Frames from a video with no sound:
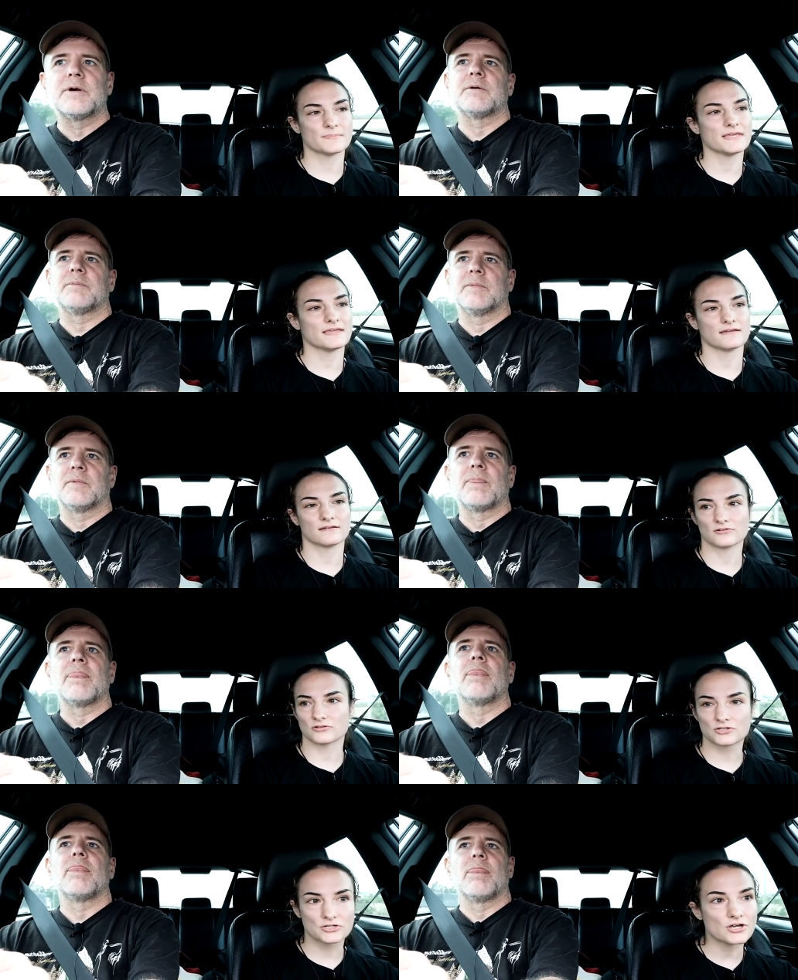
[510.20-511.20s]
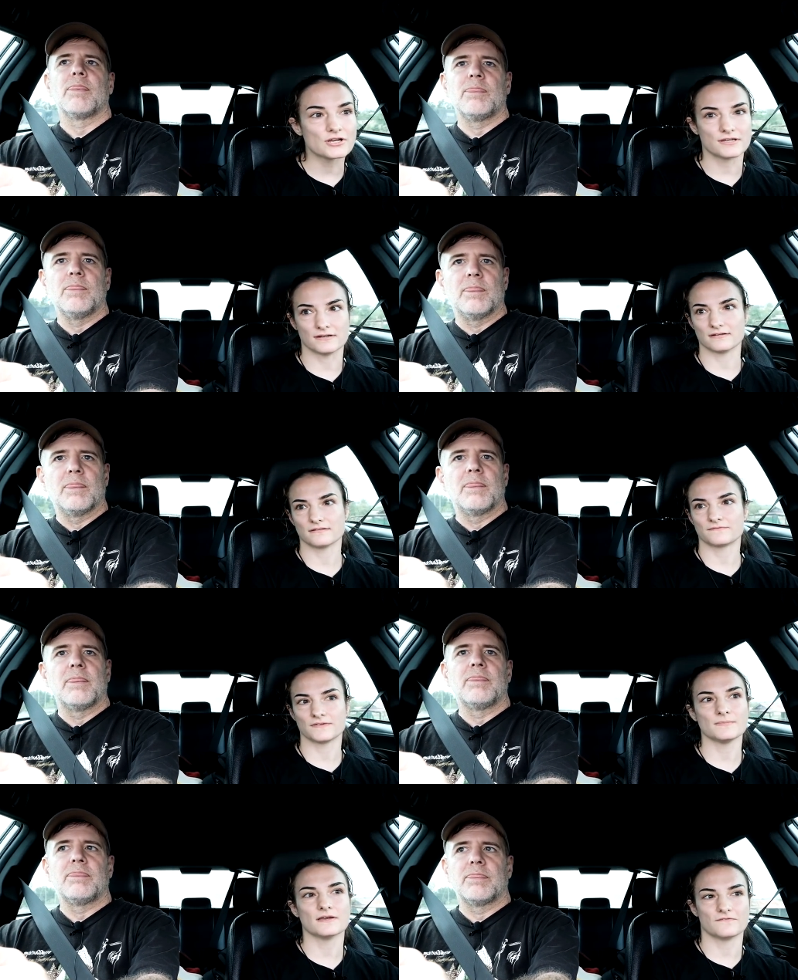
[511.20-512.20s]
Speaker 1: being good
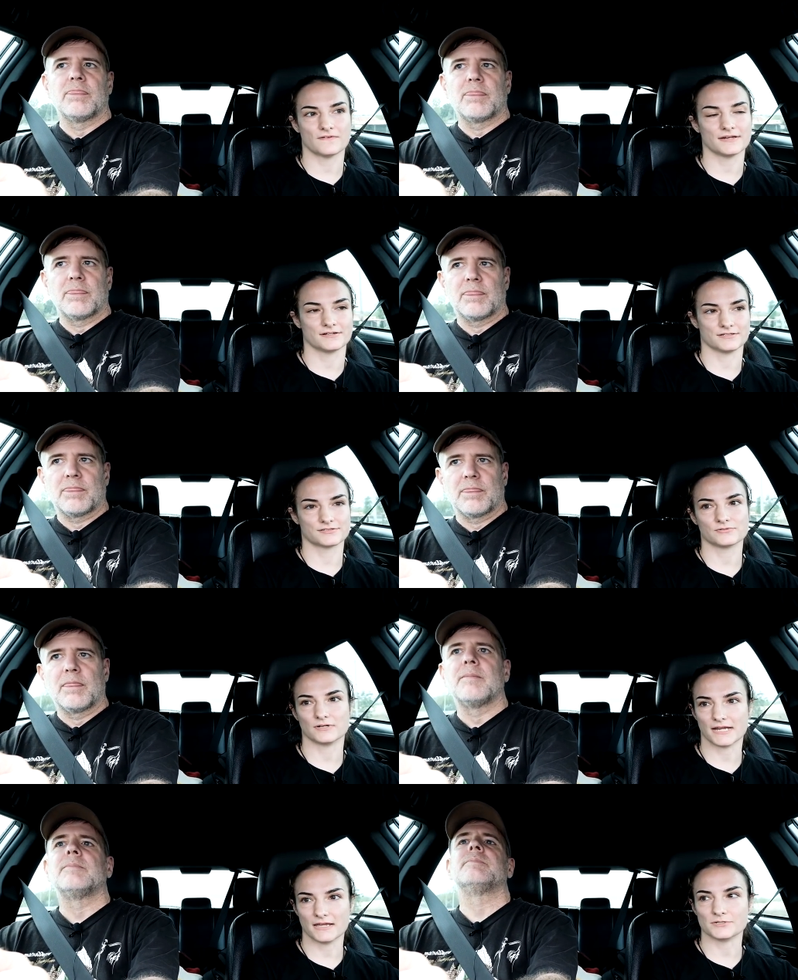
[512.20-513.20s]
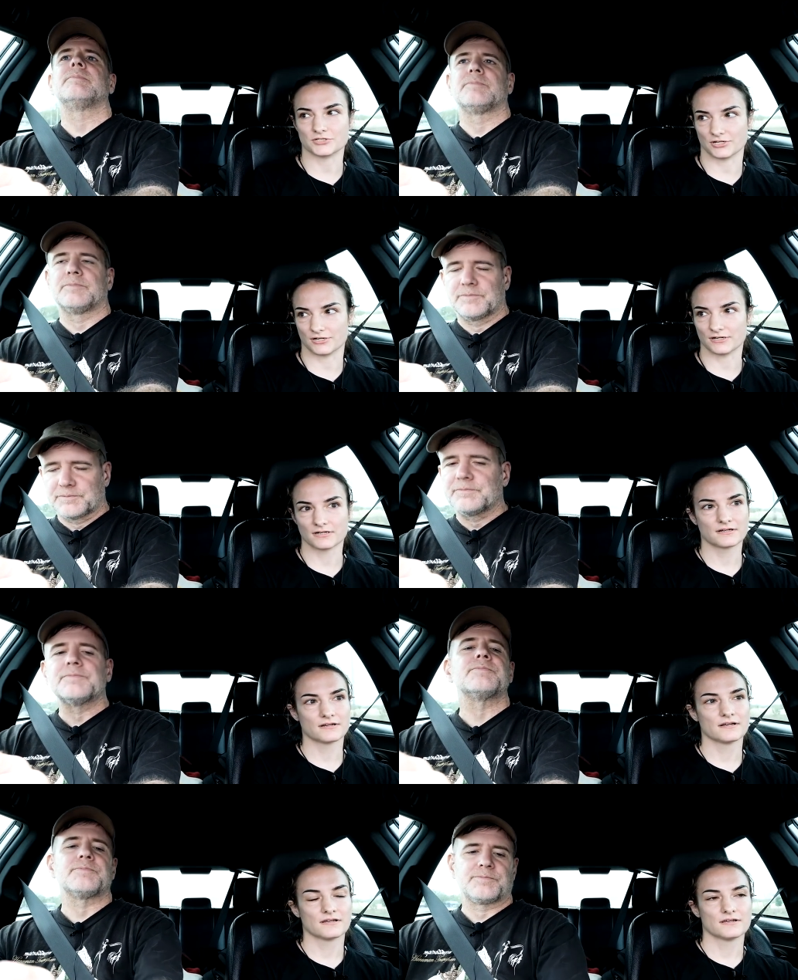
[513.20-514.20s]
female fighters who are amateur
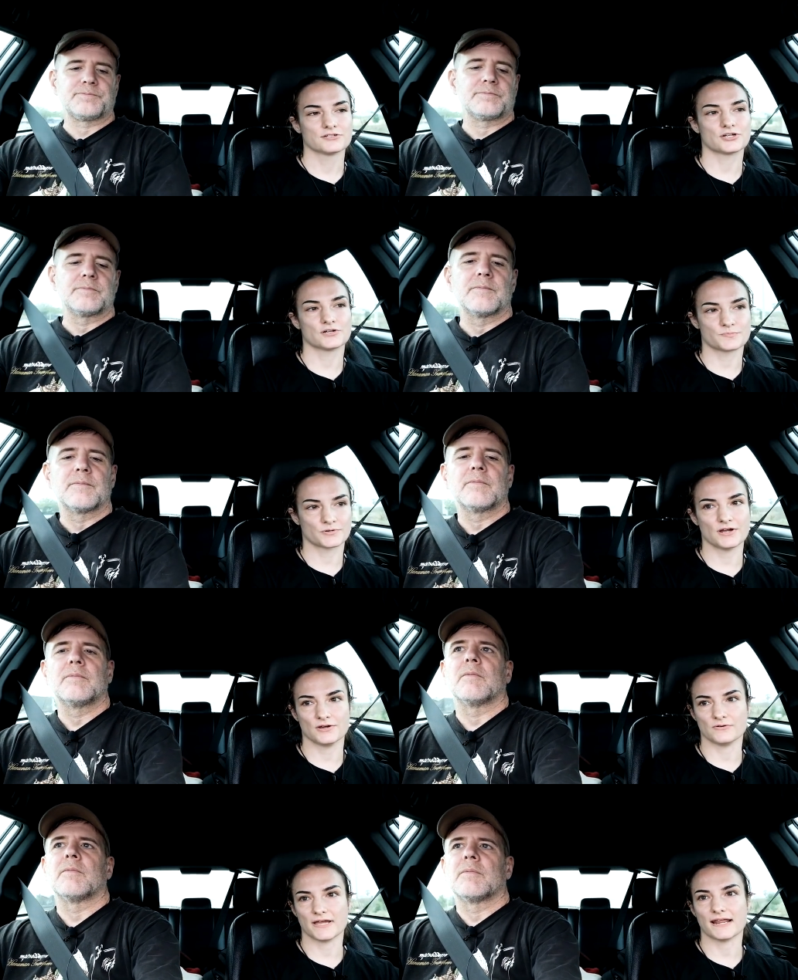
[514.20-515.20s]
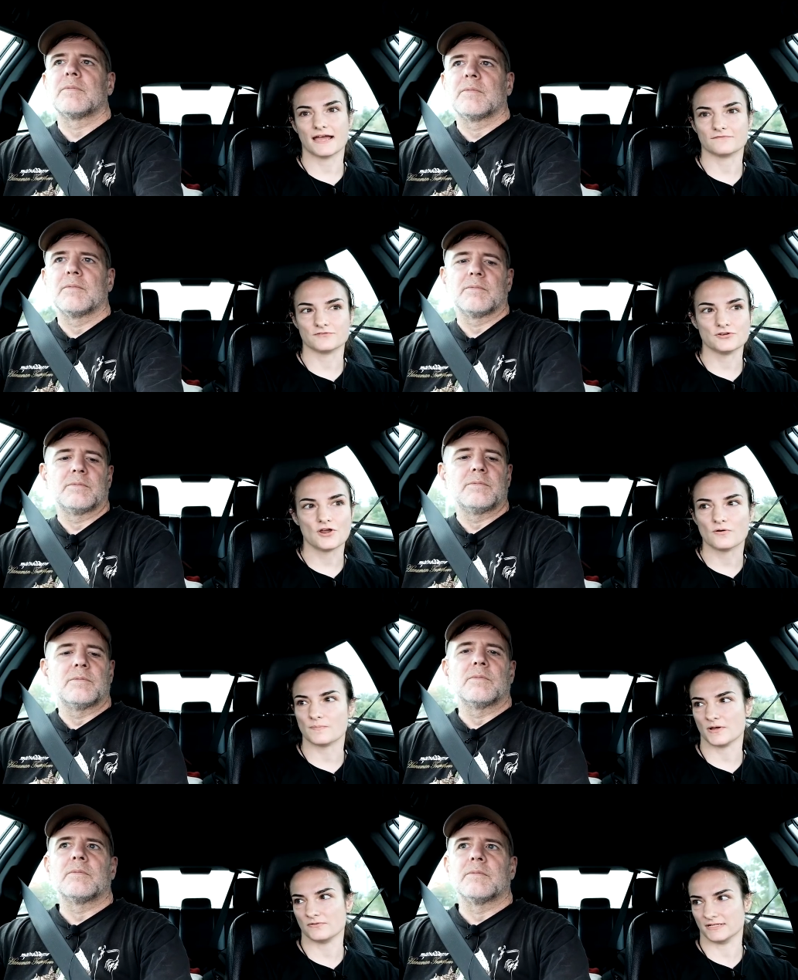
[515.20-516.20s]
turn pro and have no
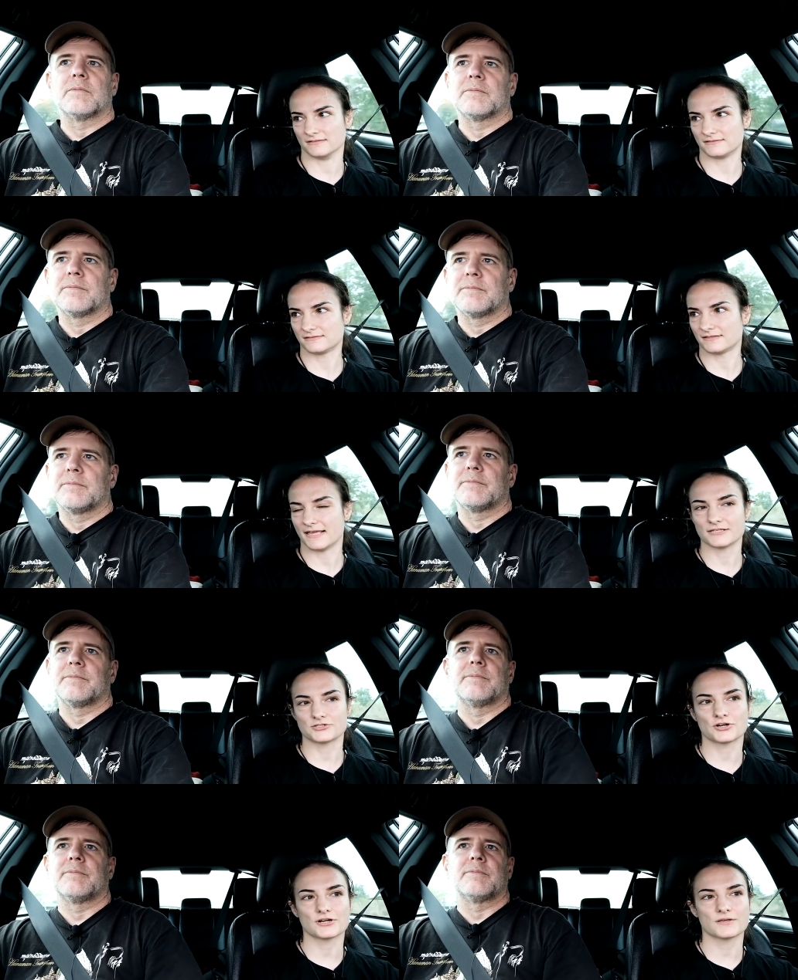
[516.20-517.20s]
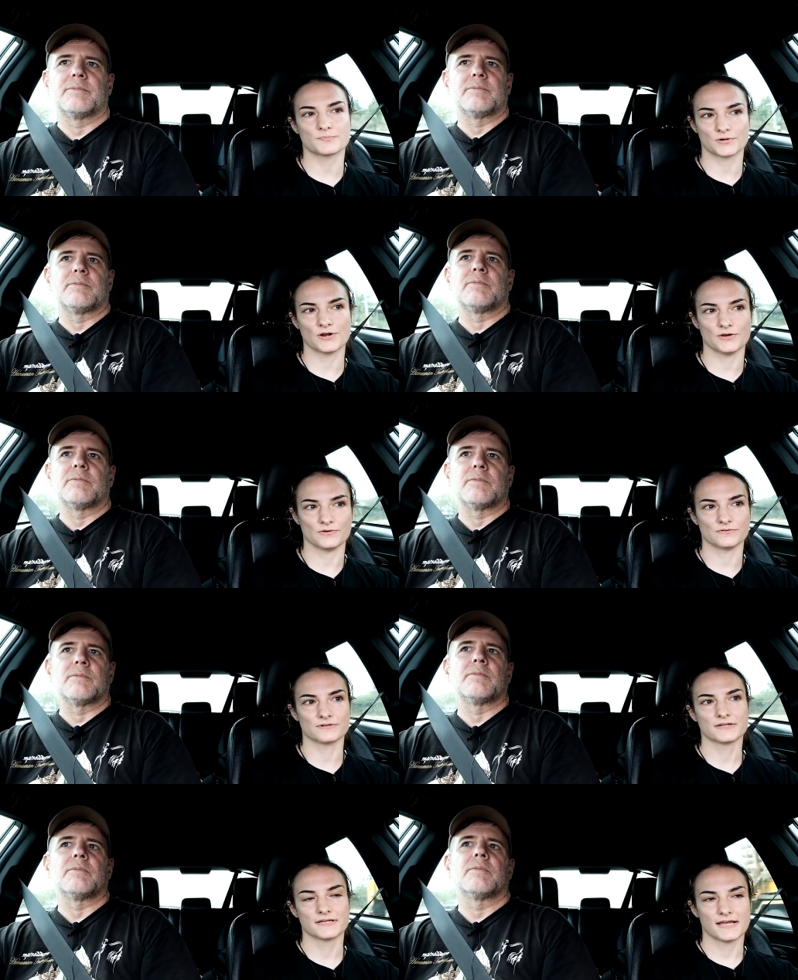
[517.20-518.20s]
opponents. Like turning pro
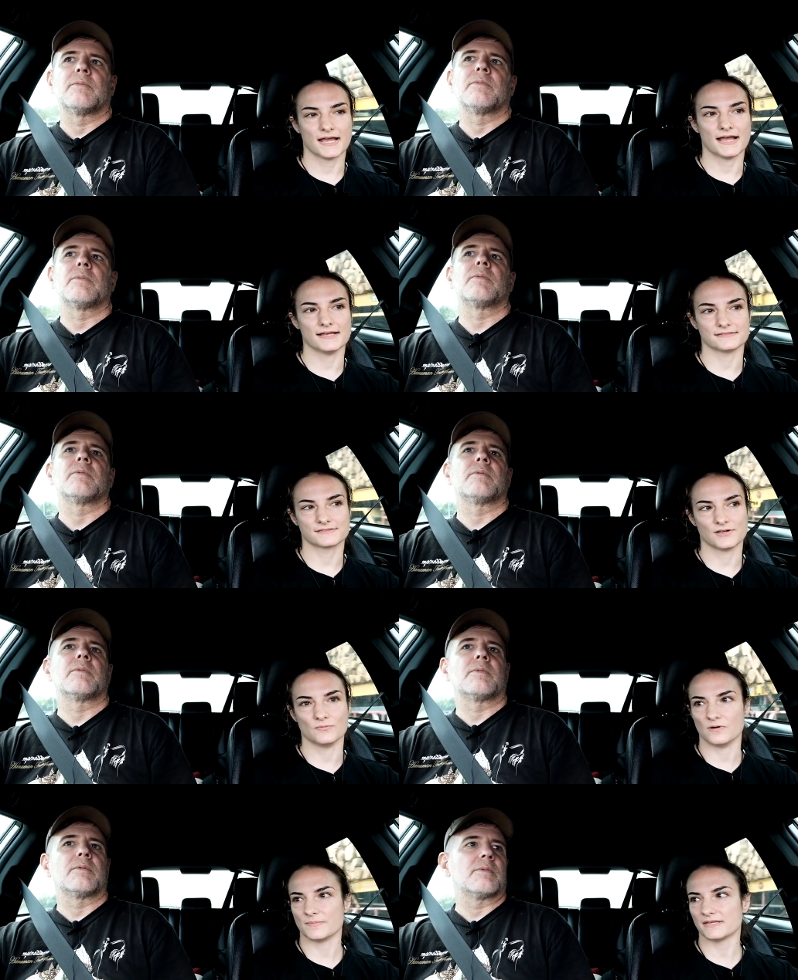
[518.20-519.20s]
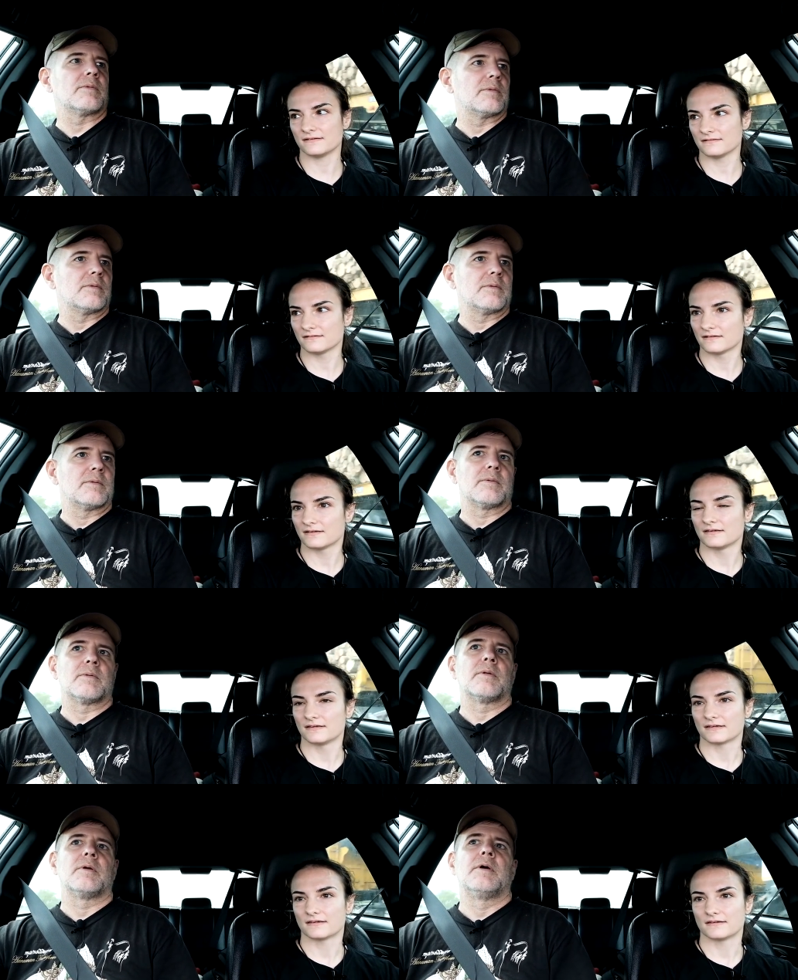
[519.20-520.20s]
as a woman
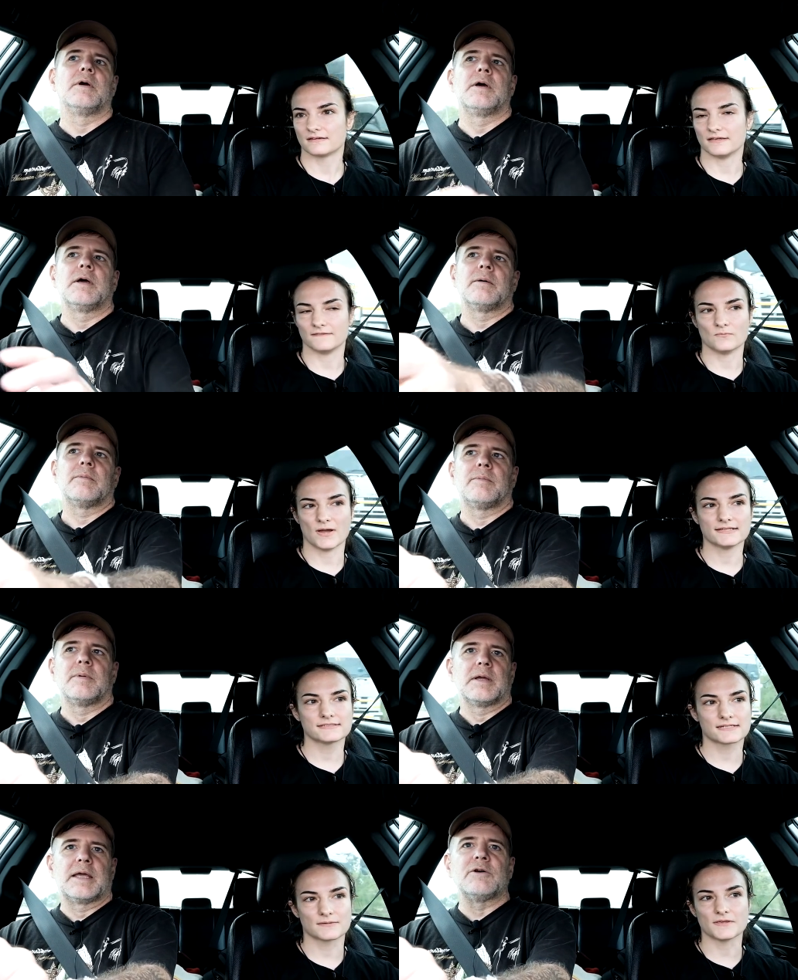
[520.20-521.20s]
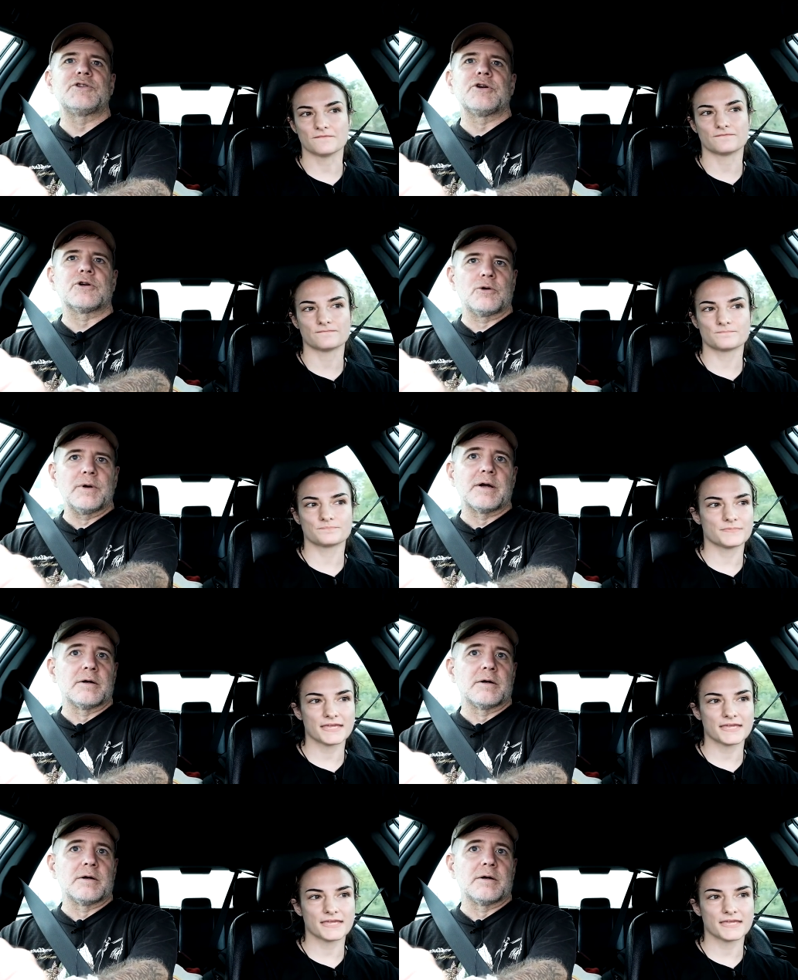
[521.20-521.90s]
in the West kills be, your career.